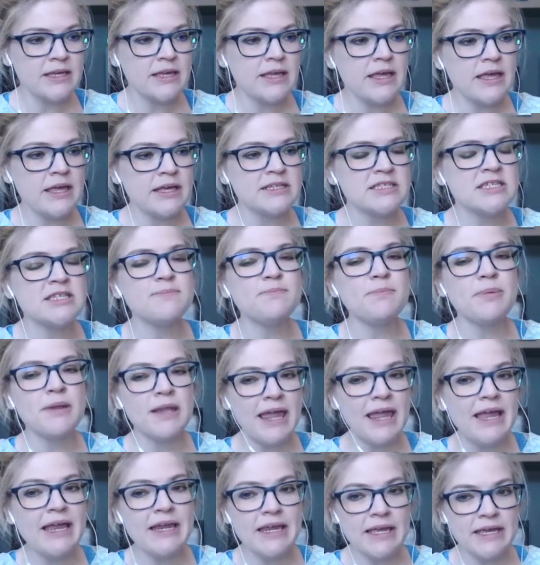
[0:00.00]

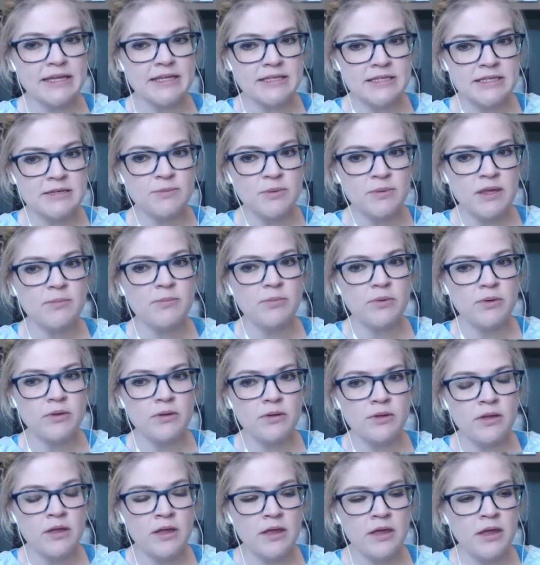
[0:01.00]
explaining to
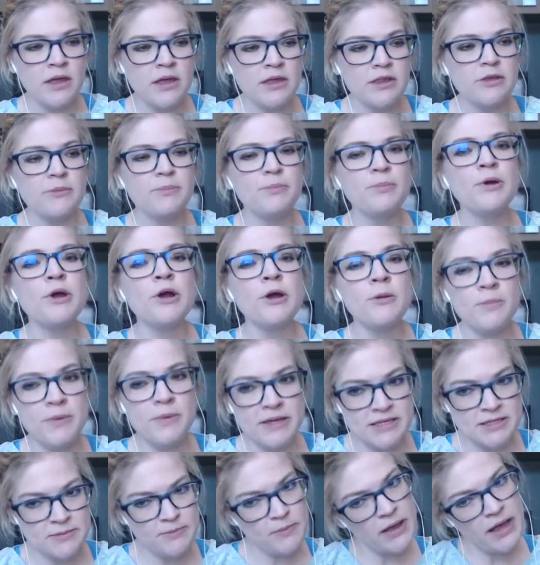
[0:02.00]
the
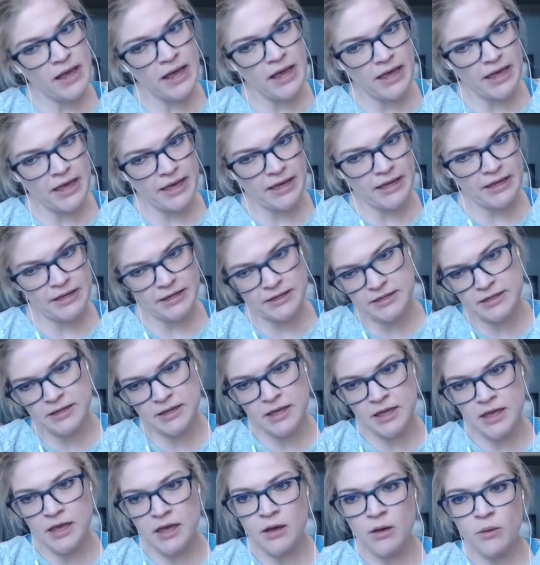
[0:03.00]
purpose behind
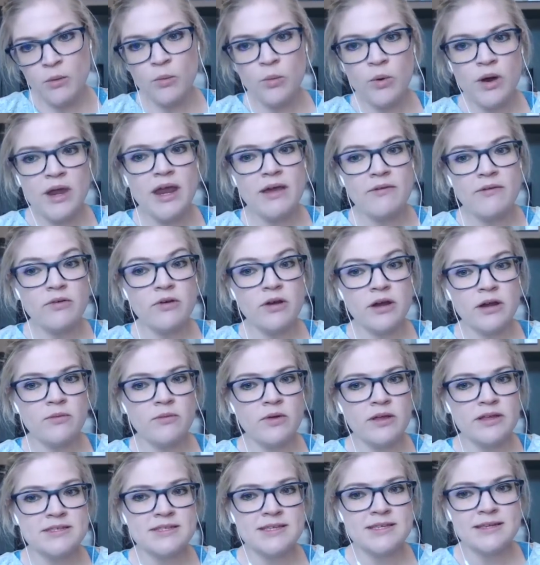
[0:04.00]
whatever it
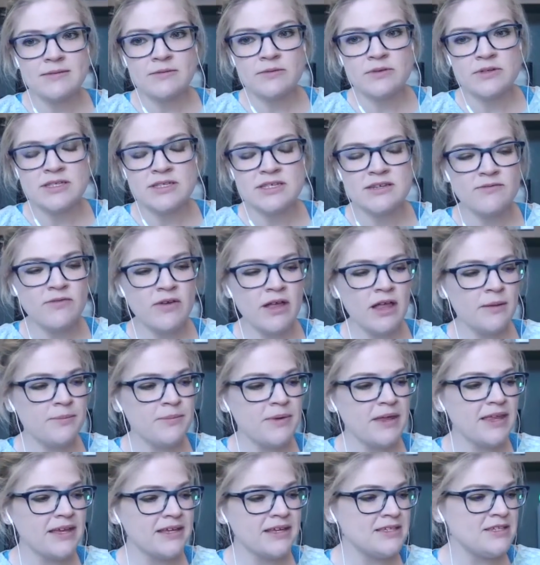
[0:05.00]
was that was developed.
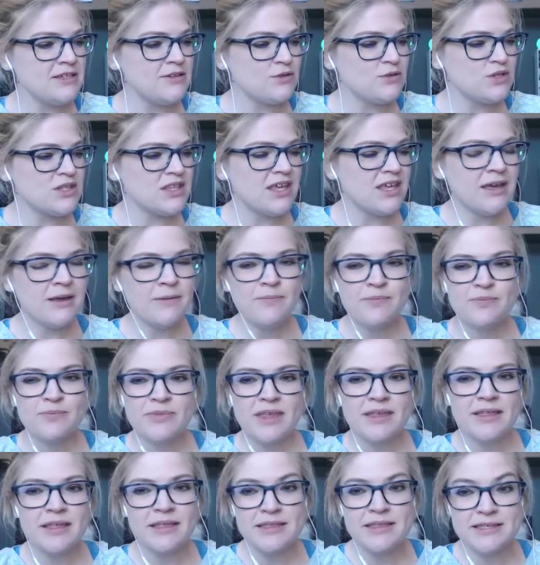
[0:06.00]
I like to use
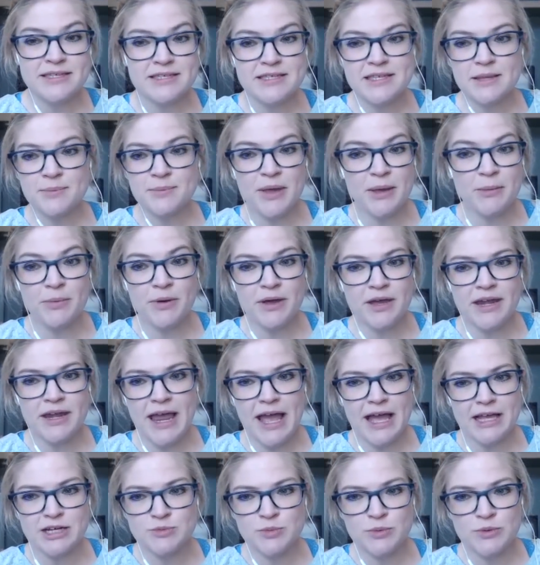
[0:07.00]
this is the big book of
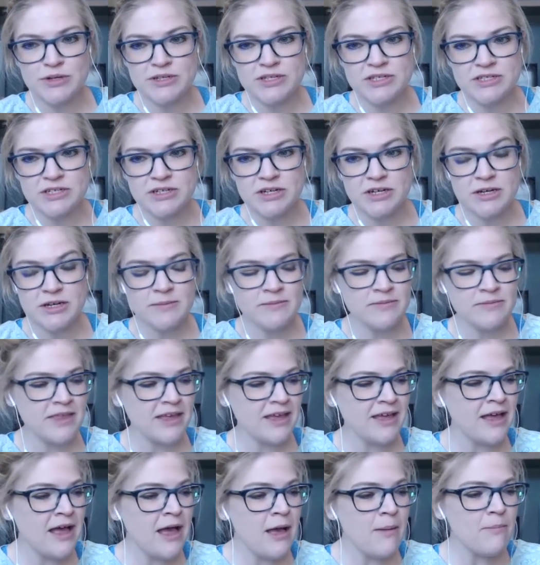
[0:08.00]
dashboards term,
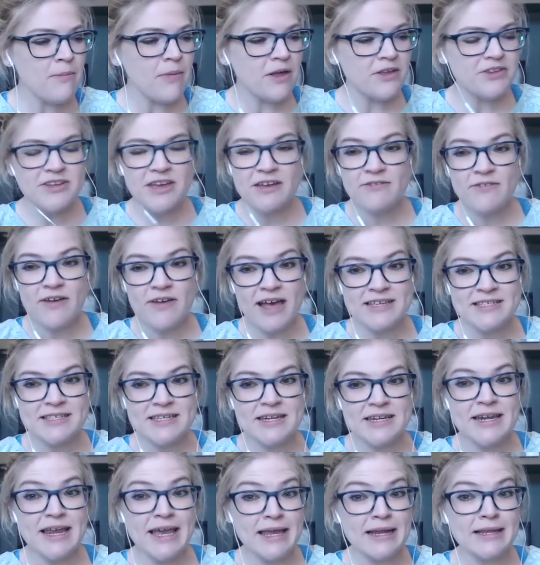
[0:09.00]
the
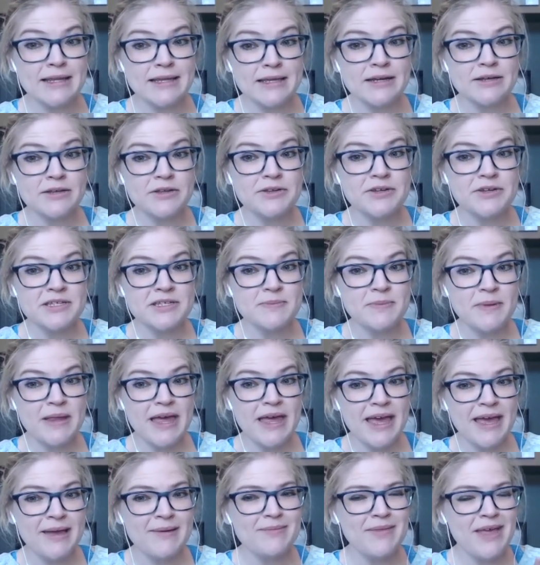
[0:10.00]
multifaceted analytical
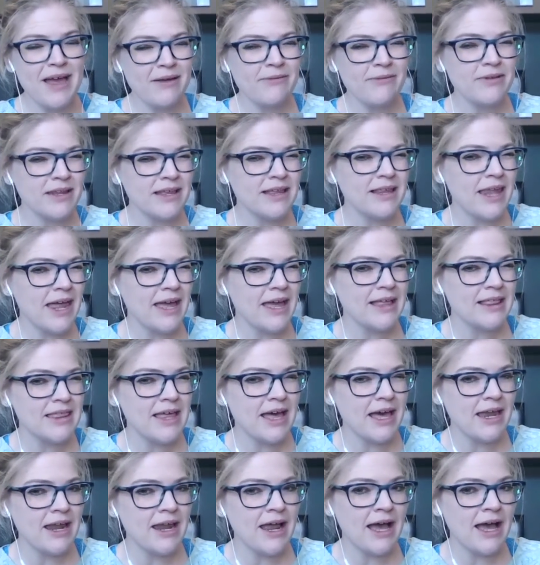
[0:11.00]
display. I really like
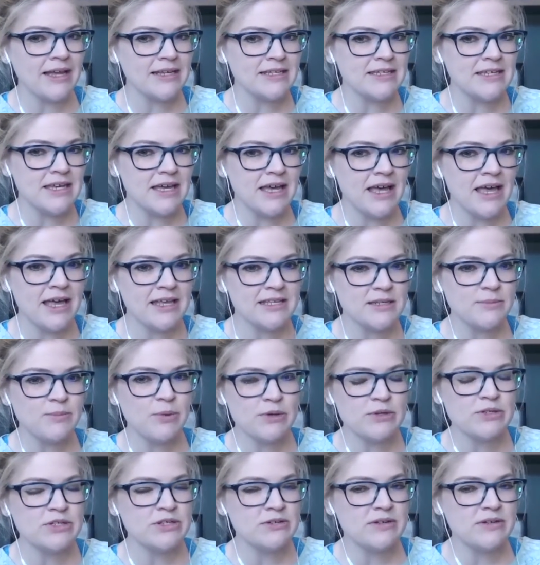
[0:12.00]
that idea as
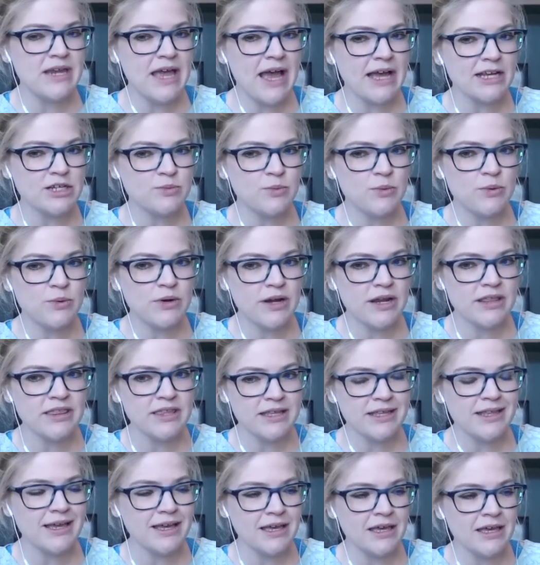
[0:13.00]
opposed to a dashboard. I
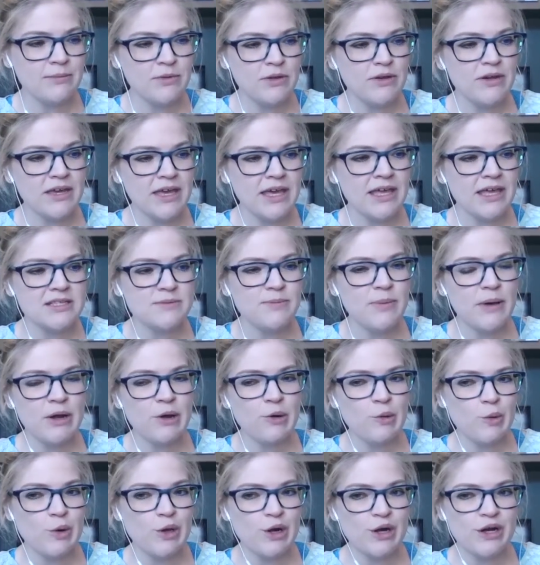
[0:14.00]
think that communicates
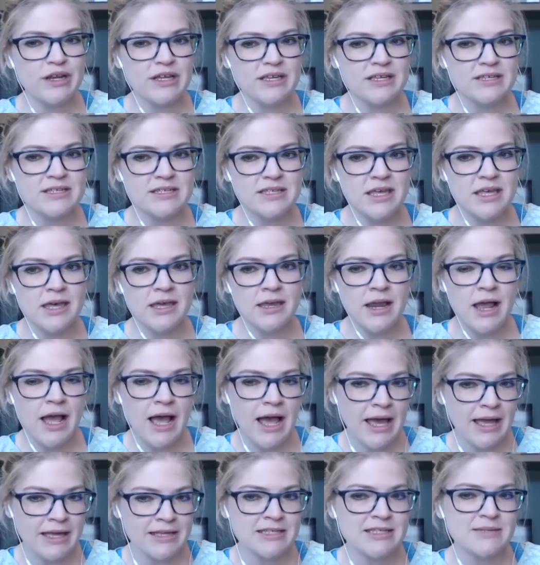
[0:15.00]
better what it is that
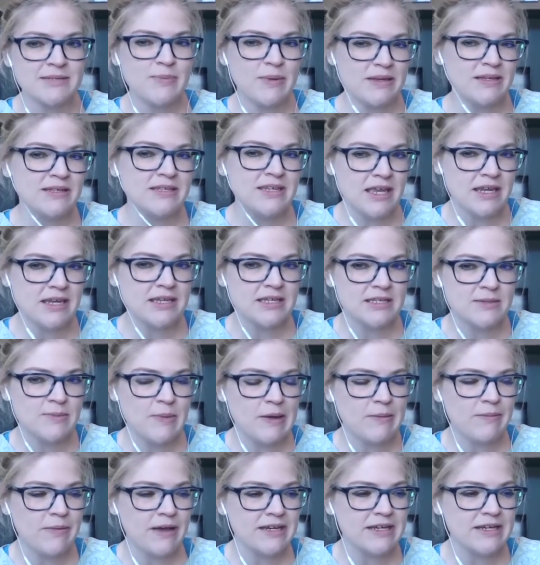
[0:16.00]
I tend to
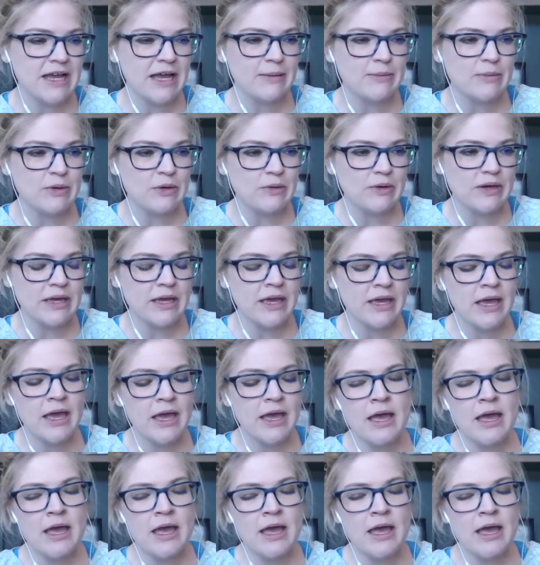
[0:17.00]
spend my time doing.